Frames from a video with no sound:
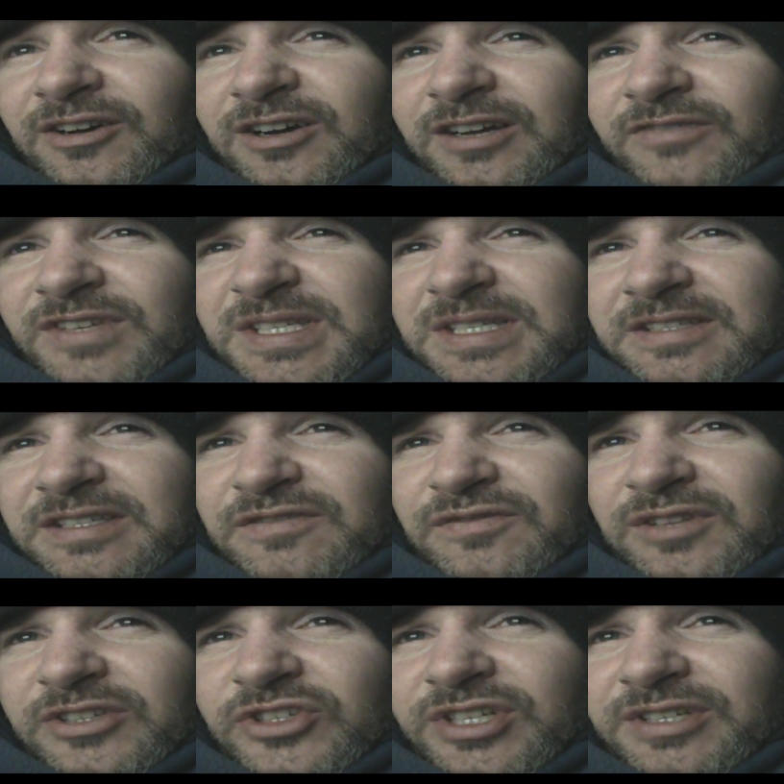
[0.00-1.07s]
obviously
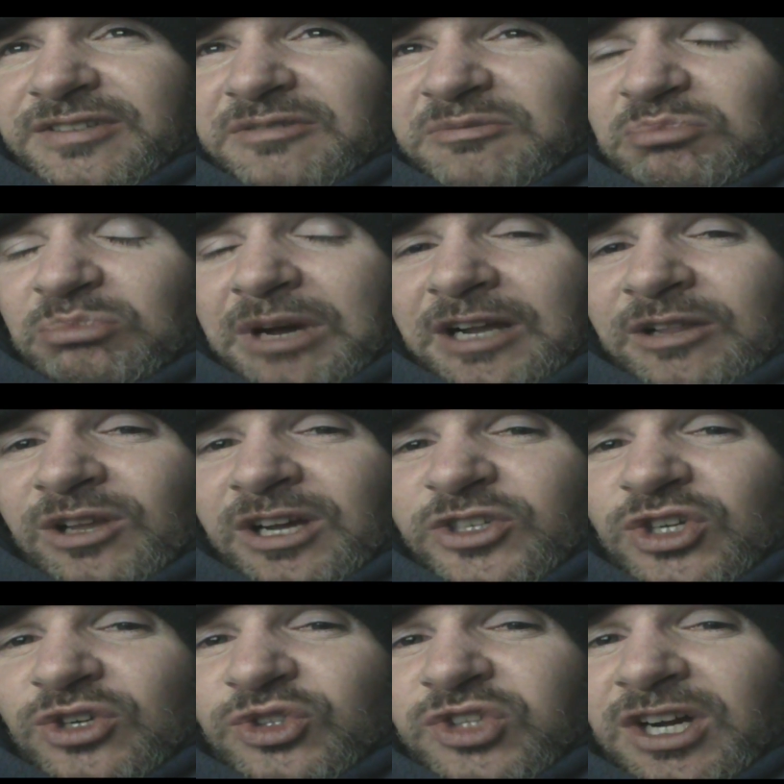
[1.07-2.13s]
flushing
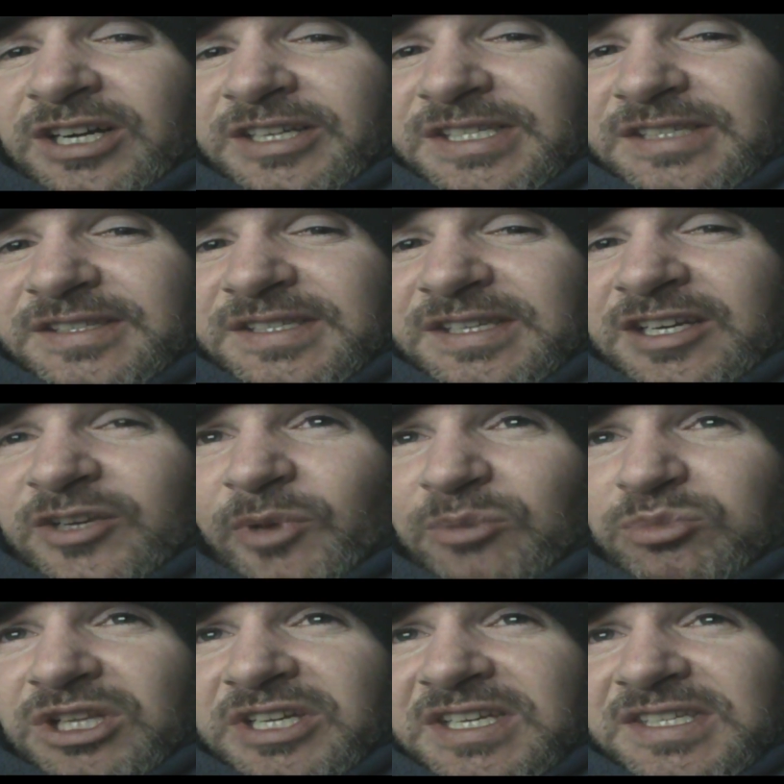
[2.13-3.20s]
biological toxins into my
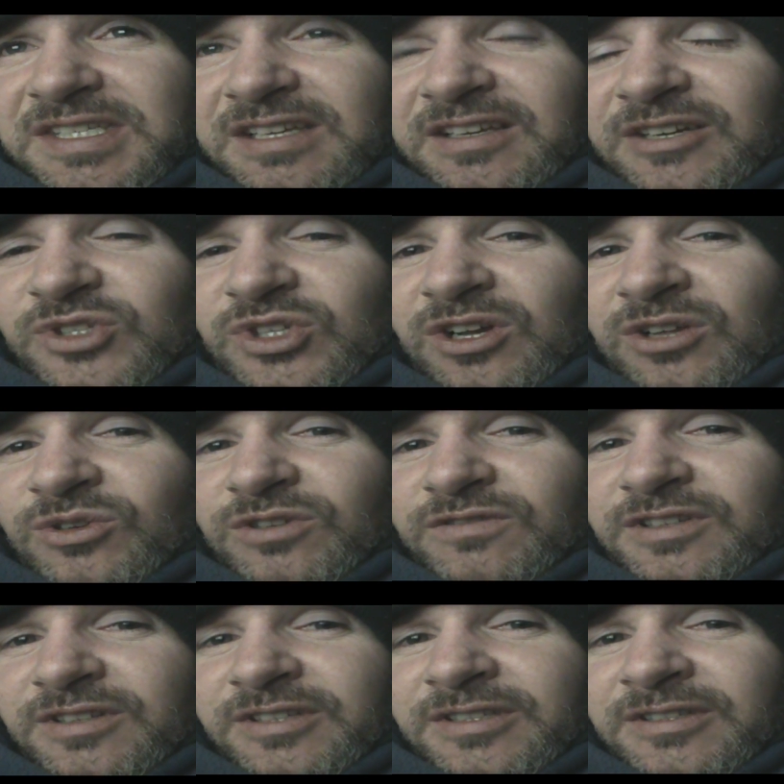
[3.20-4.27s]
place, and I was calling
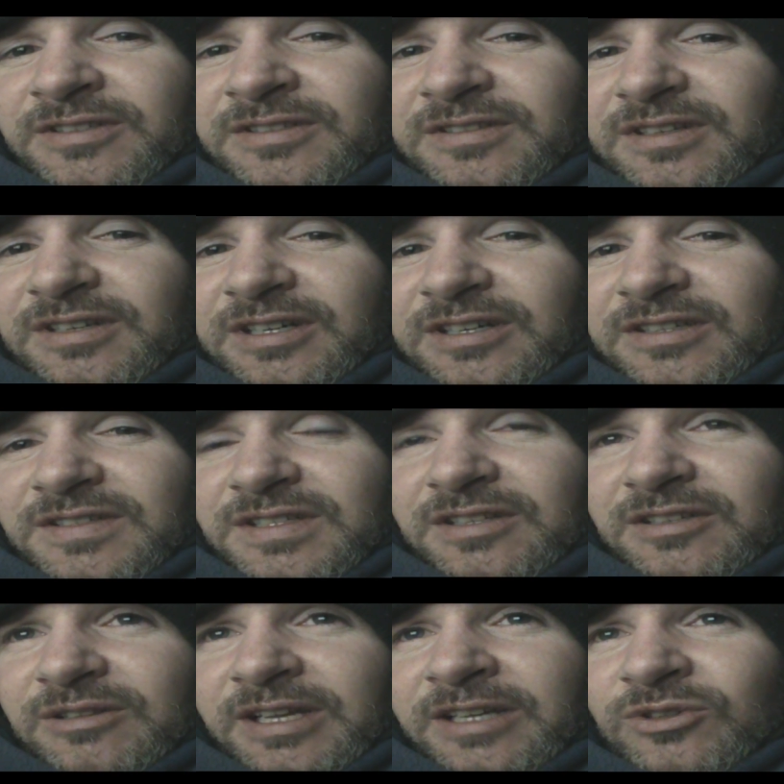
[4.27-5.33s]
over to
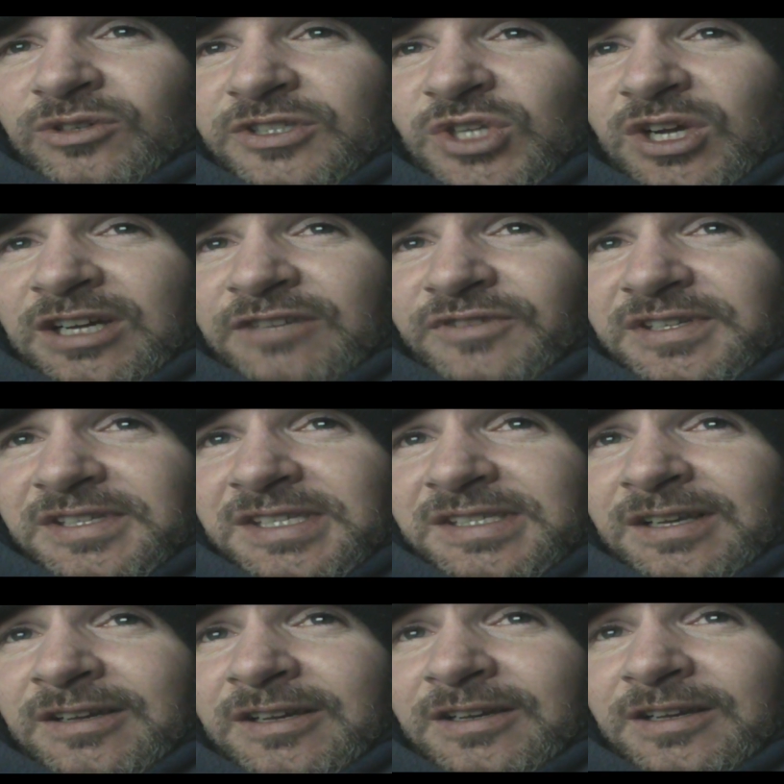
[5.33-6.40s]
the landlord's
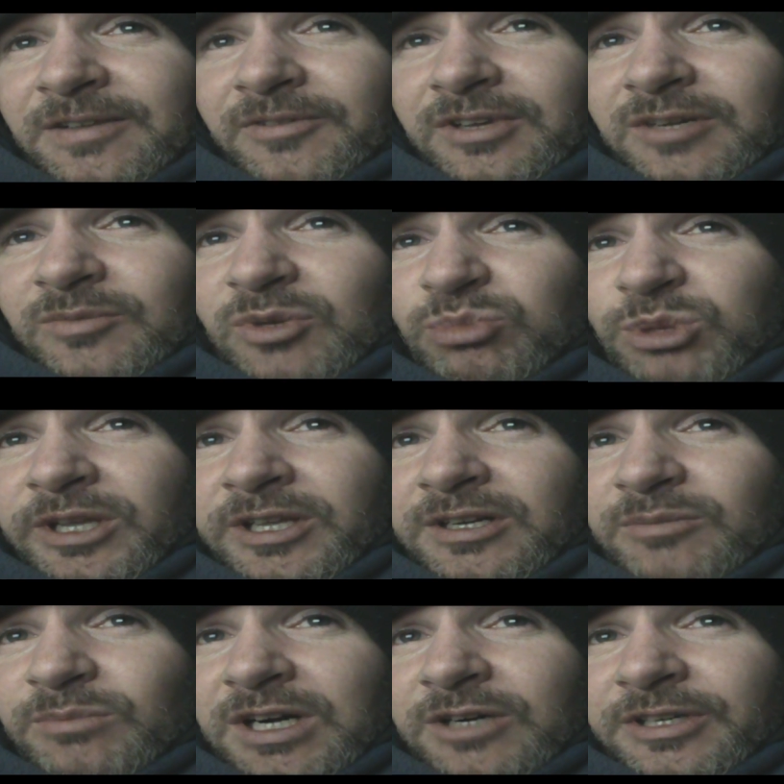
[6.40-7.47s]
office, and I'm
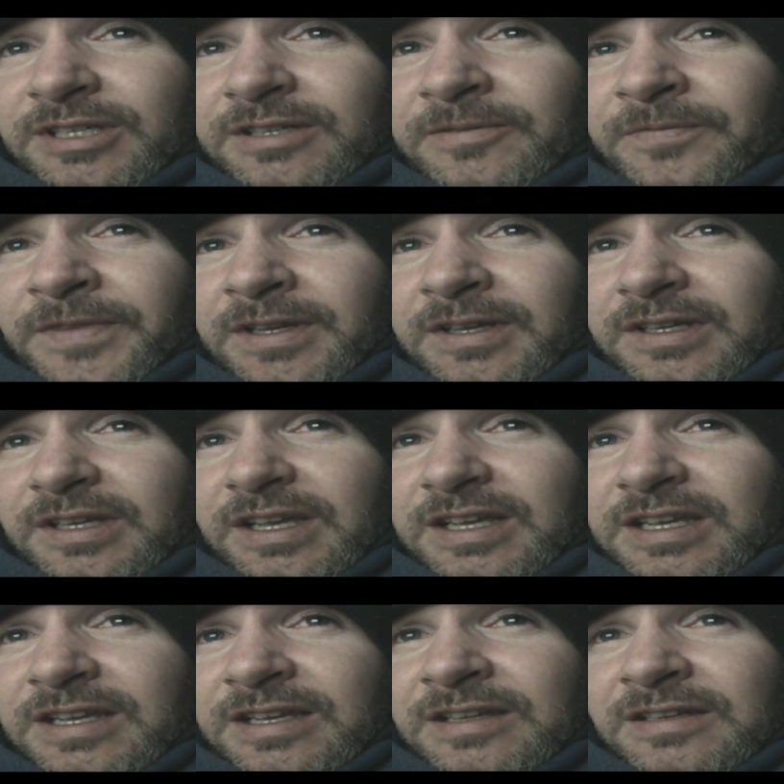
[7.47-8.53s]
complaining about it,
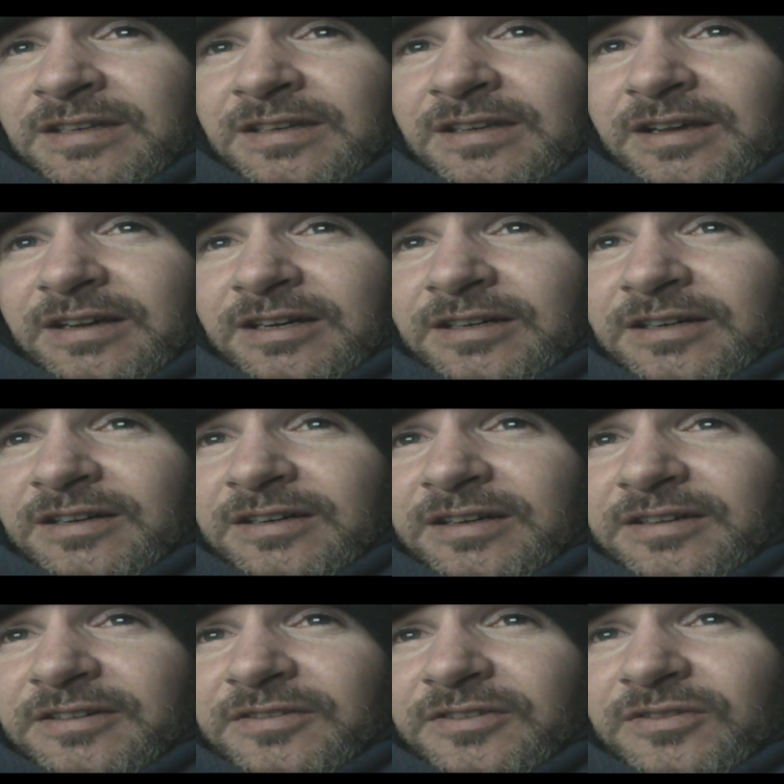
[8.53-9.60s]
and
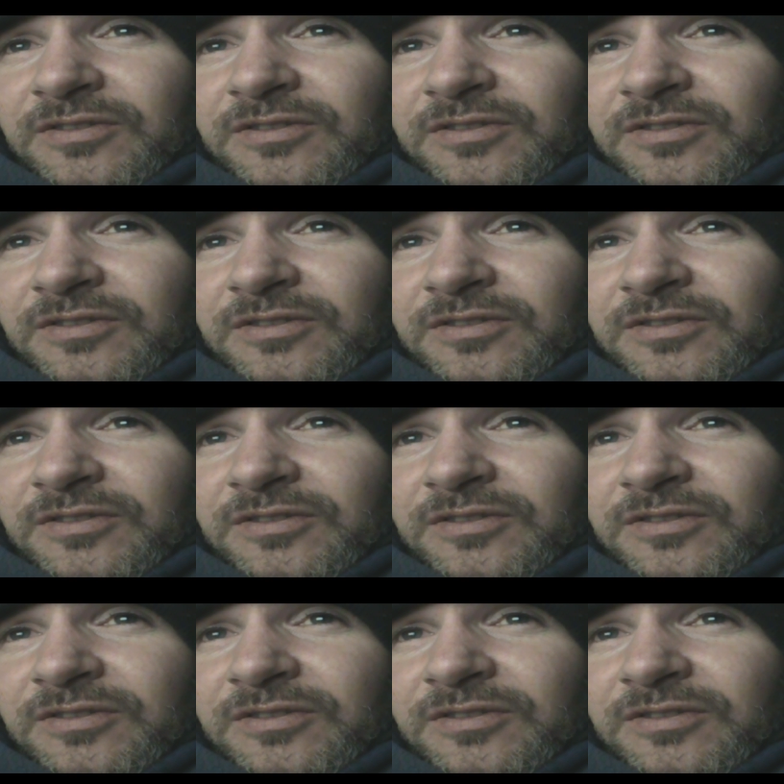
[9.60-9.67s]
the